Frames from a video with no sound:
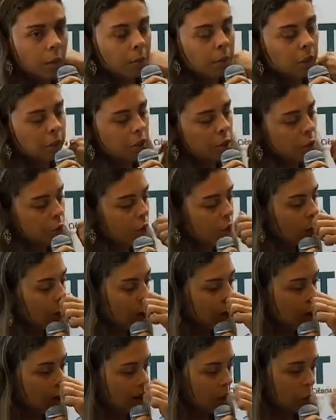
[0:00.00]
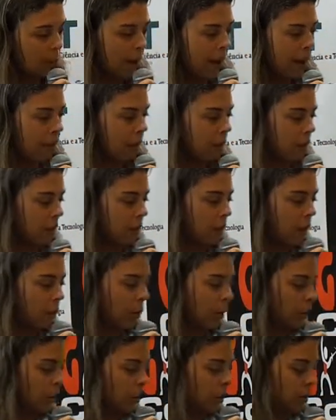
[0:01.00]
but this was also expected because they
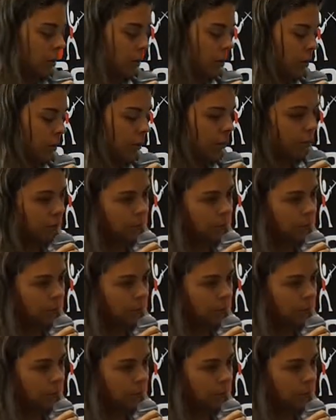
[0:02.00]
was